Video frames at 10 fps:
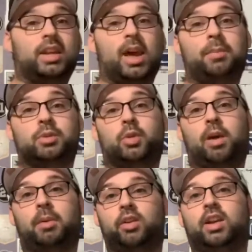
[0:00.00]
happens, we'll have
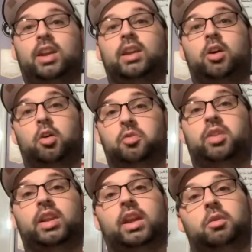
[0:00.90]
better lighting,
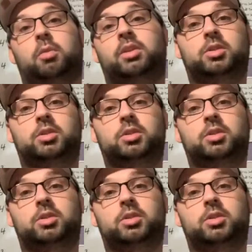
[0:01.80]
hopefully, and it won't be so